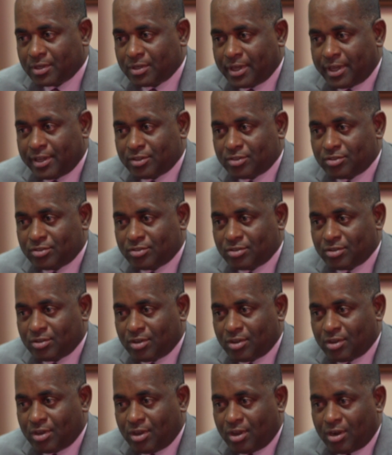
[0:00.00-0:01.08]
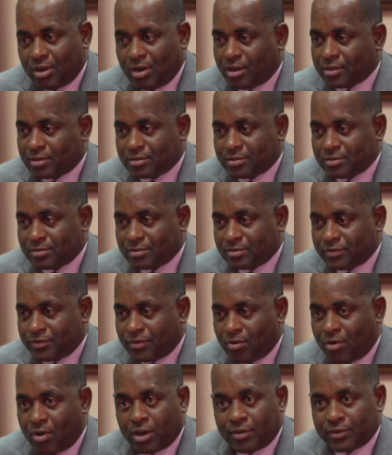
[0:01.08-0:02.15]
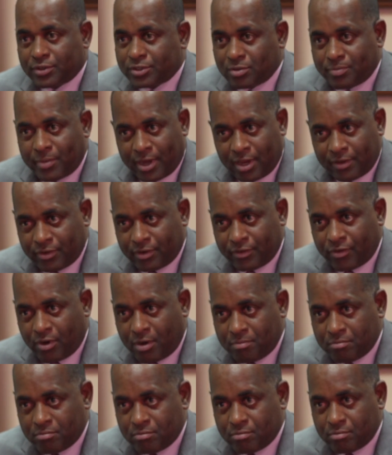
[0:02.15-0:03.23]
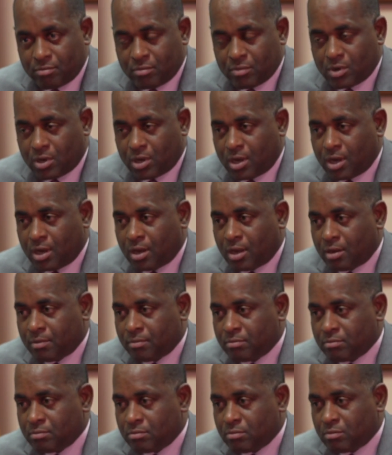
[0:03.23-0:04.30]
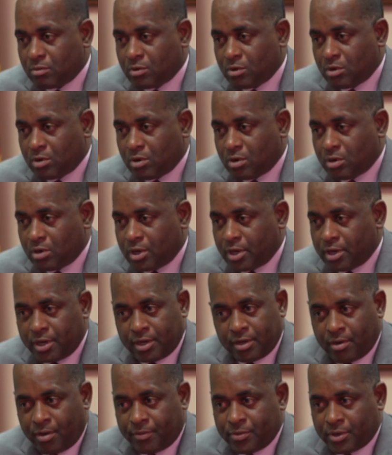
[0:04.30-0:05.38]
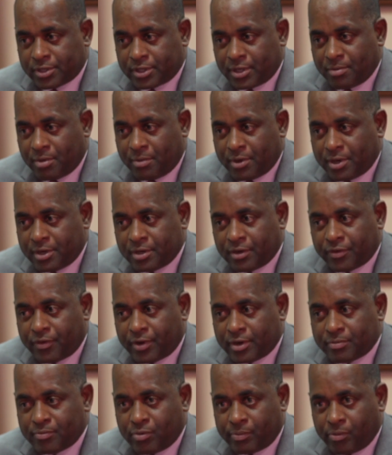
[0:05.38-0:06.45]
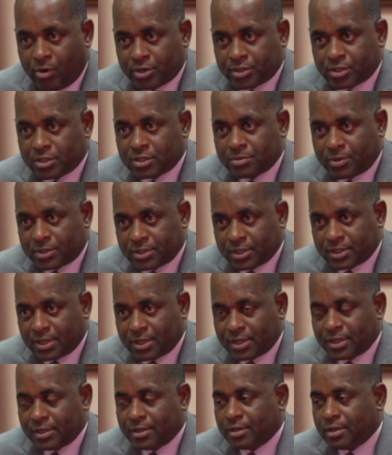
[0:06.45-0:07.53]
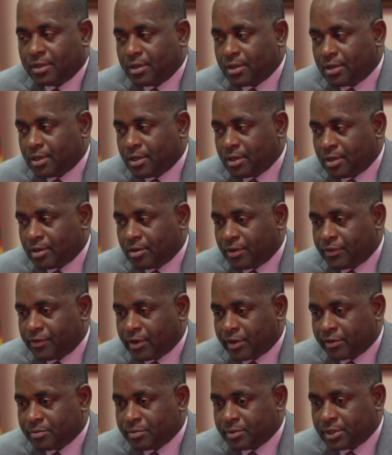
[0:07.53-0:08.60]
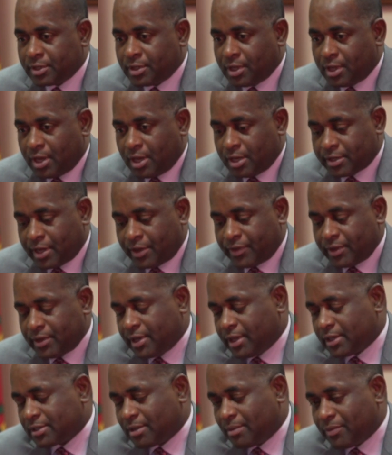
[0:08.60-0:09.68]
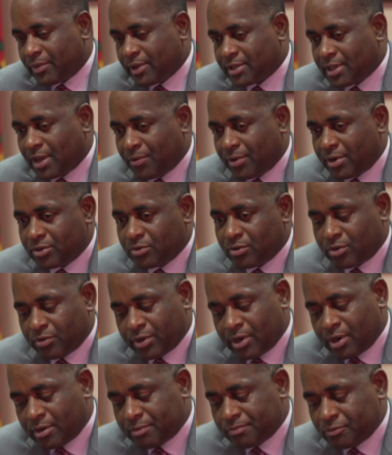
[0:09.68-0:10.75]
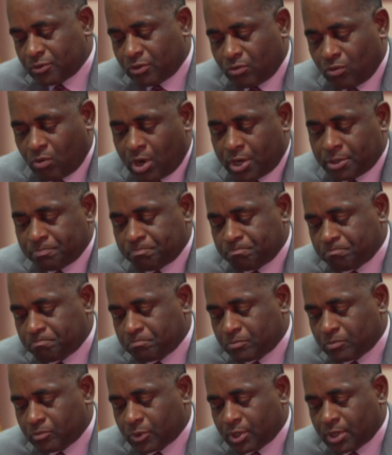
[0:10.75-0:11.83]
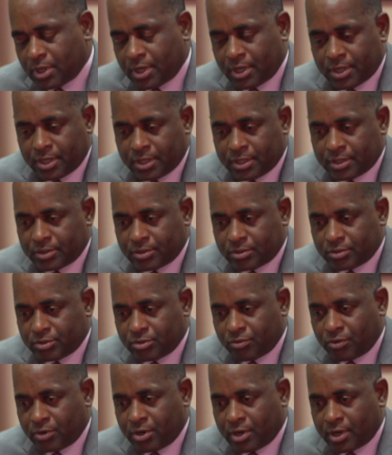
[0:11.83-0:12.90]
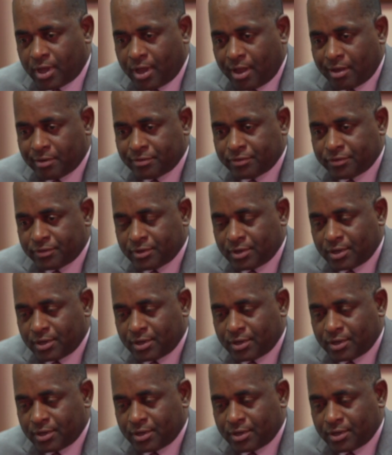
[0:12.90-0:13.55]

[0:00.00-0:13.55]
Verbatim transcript: there's a lot for all of us to benefit from. Um, obviously, maybe in different proportions, but certainly enough for everybody. So I think there's some things that we need to agree on. One is should we not have